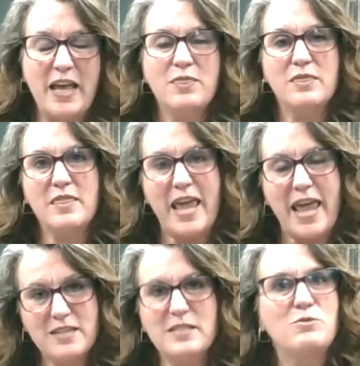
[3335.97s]
And
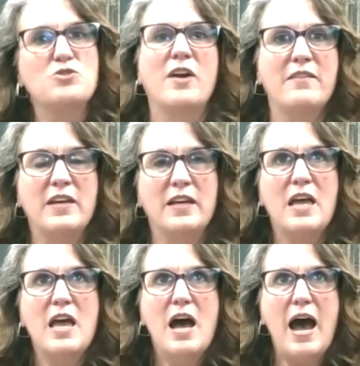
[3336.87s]
as I'm driving,
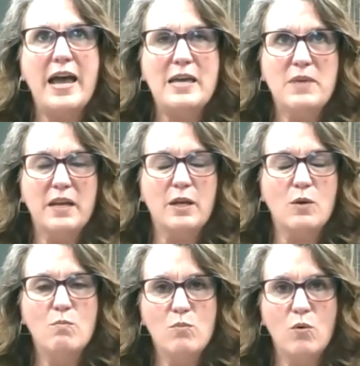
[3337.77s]
I am getting
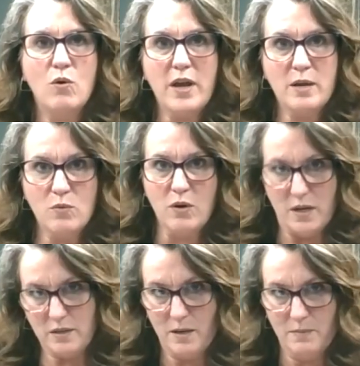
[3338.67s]
more and more
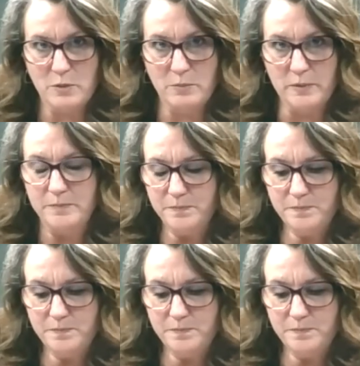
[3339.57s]
uncomfortable.